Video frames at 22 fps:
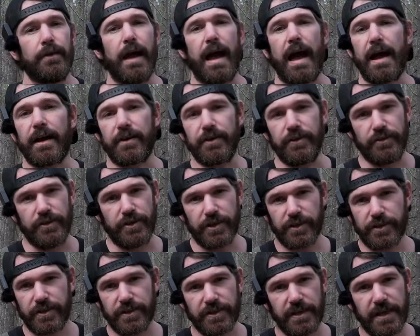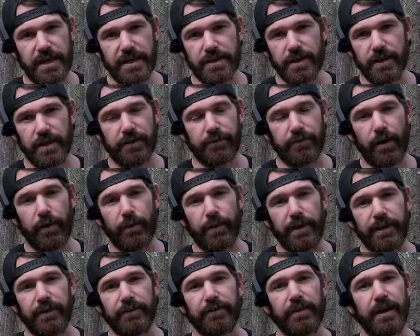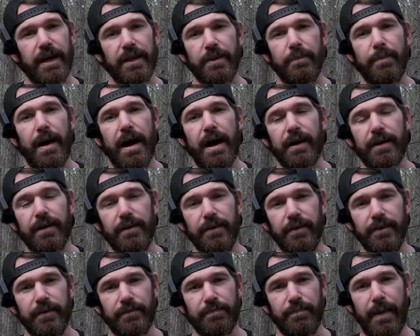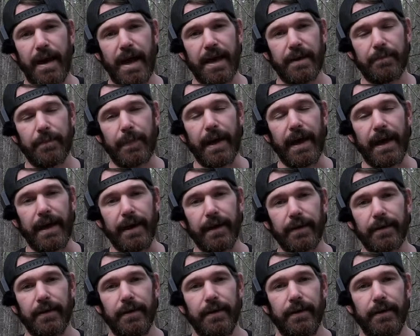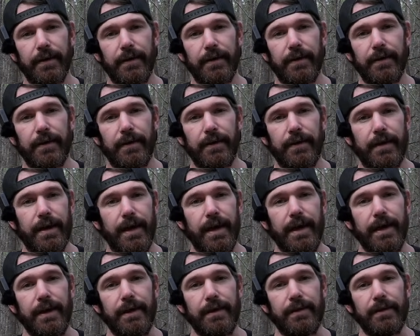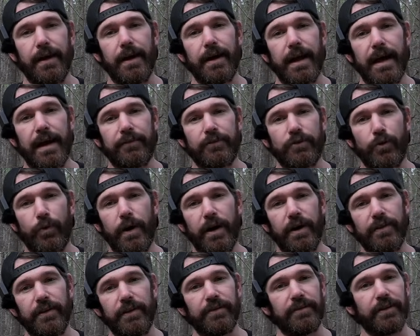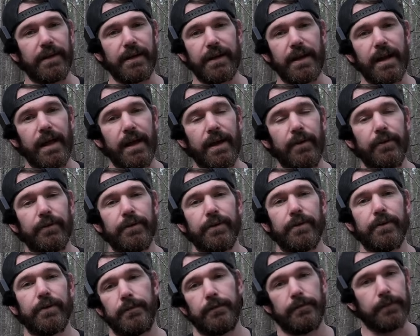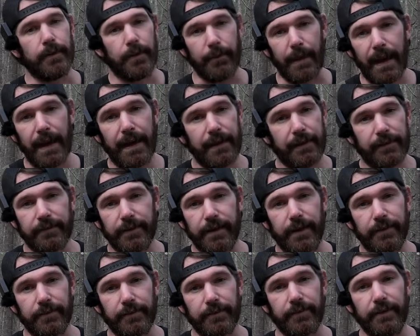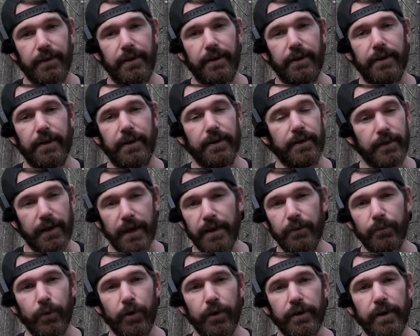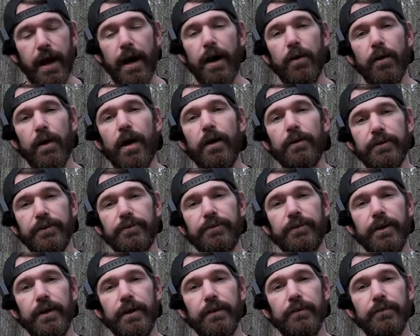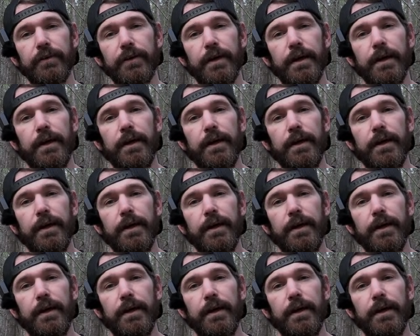I could just as easily throw it inside the pocket of this backpack and not have to wear this in and out. A bag is necessary. You need one to haul all your stuff.